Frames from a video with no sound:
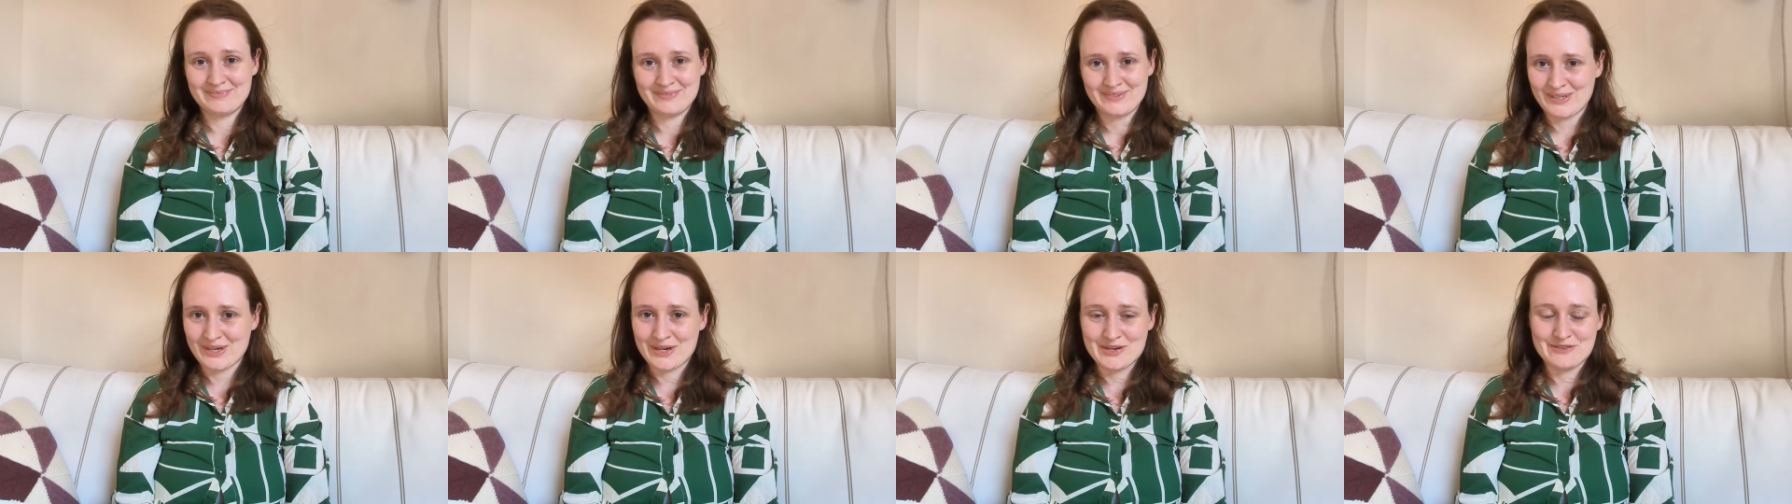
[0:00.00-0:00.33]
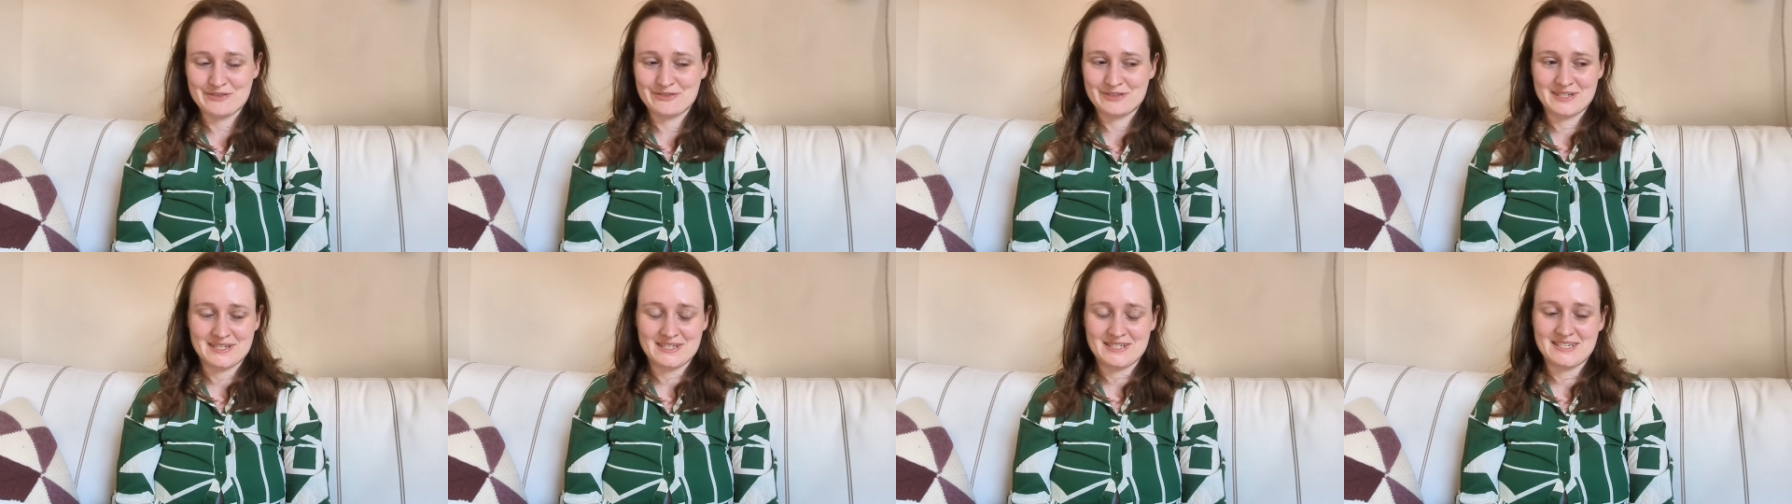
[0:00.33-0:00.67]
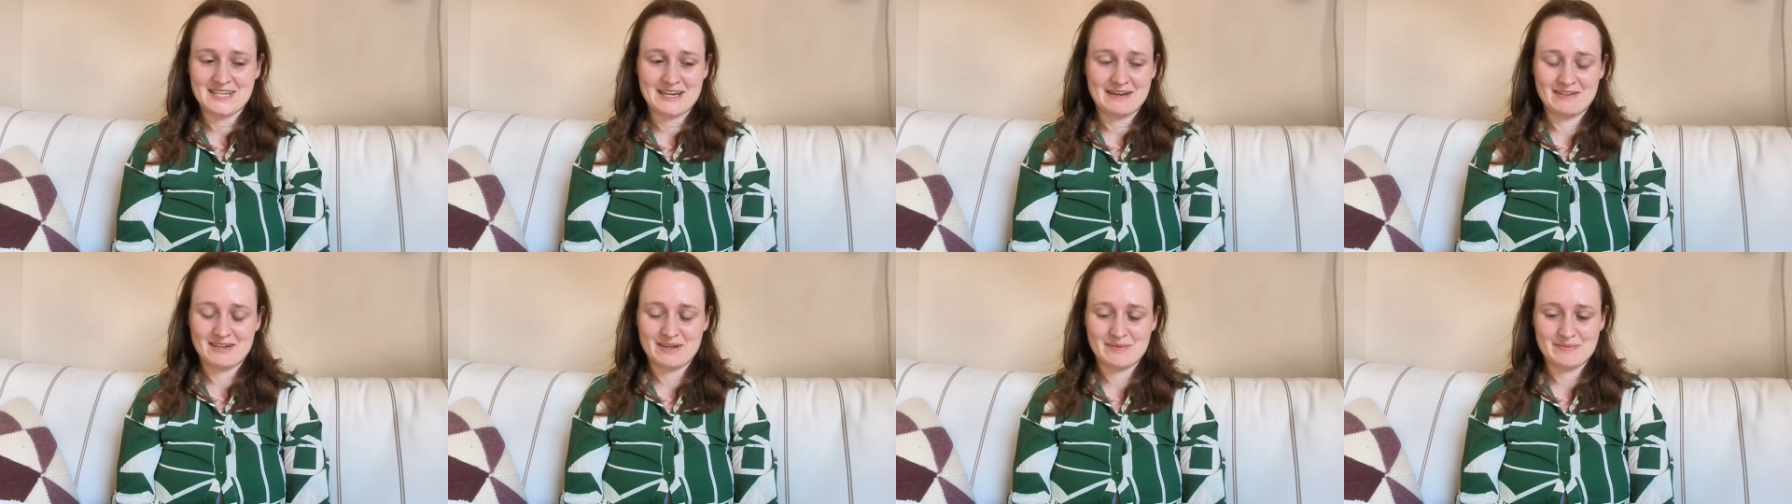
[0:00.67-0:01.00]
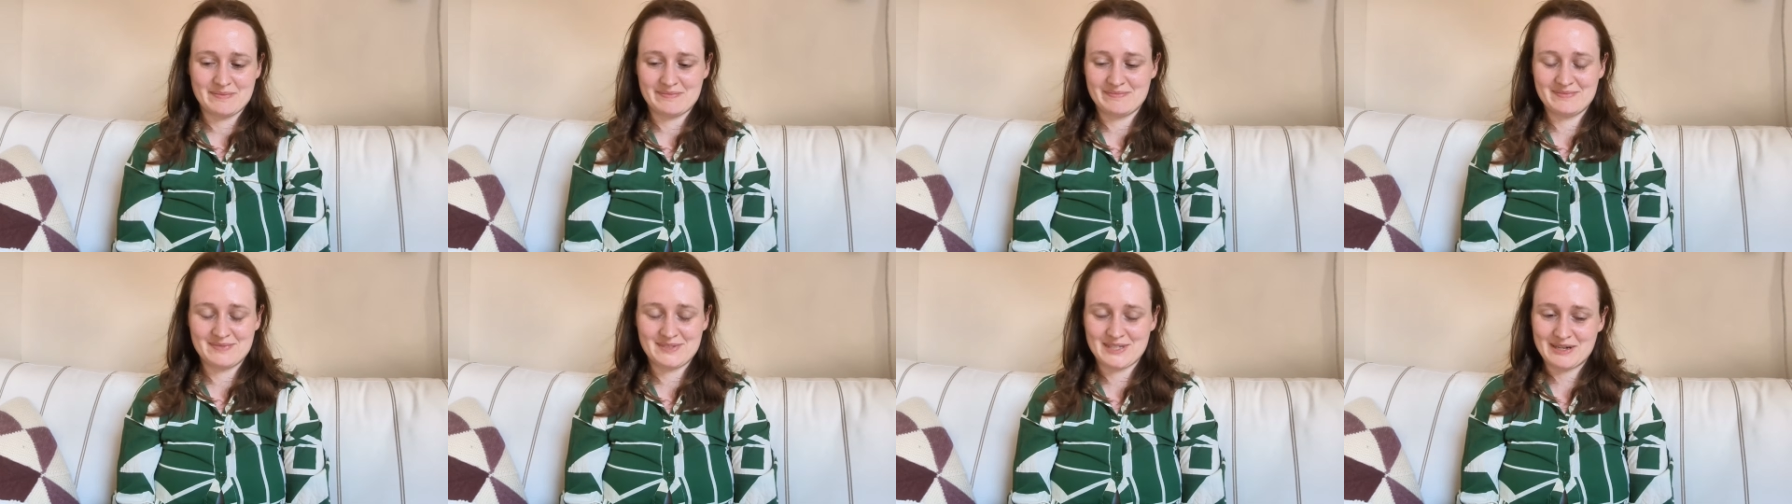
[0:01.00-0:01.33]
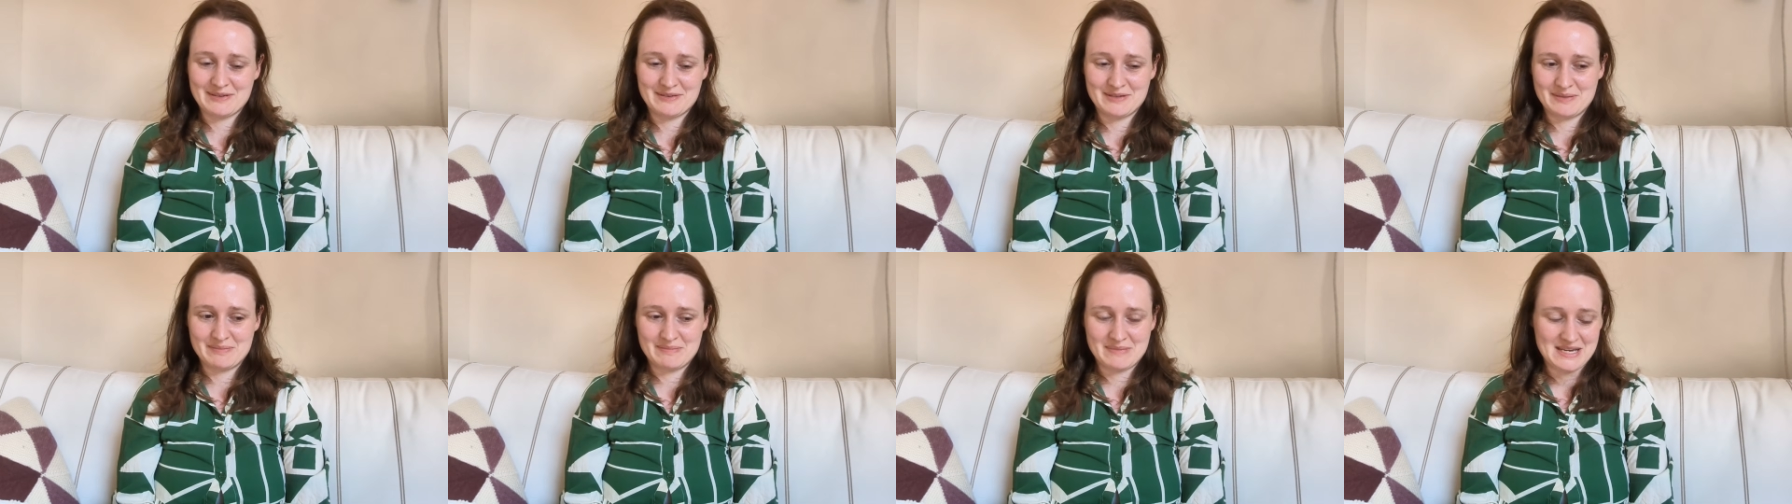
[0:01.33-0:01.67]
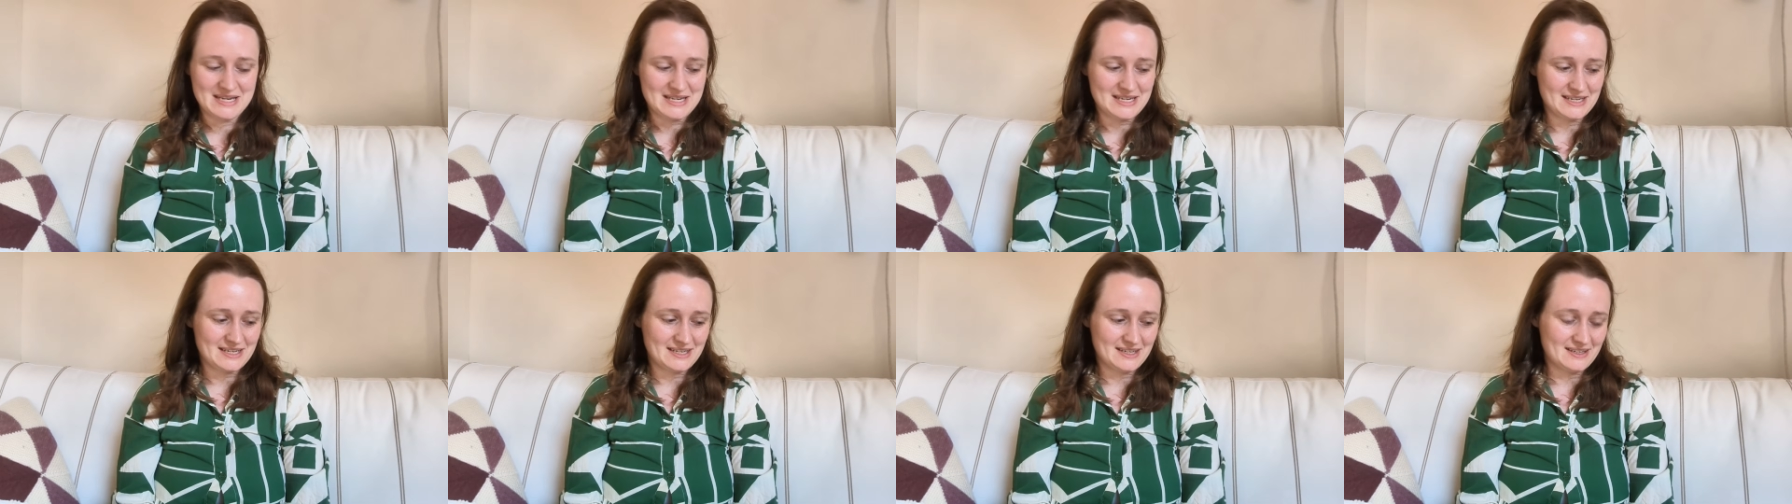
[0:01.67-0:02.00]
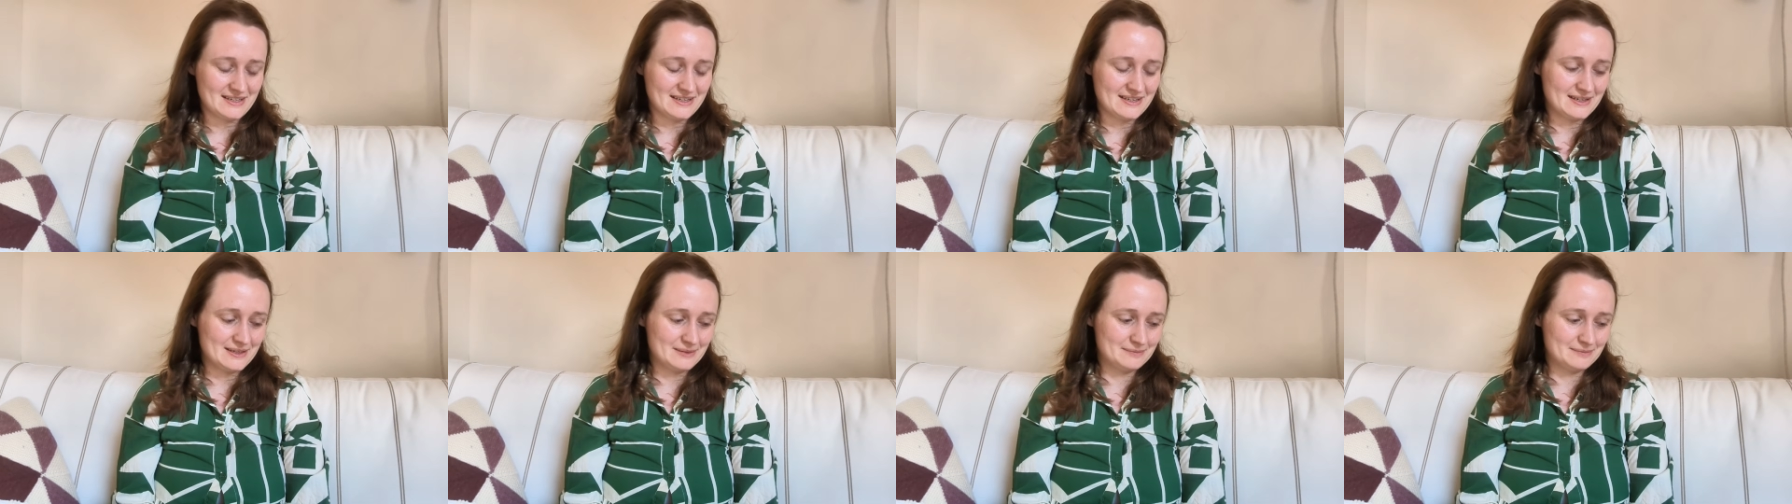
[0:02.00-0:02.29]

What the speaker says: go for it and show what I'm making.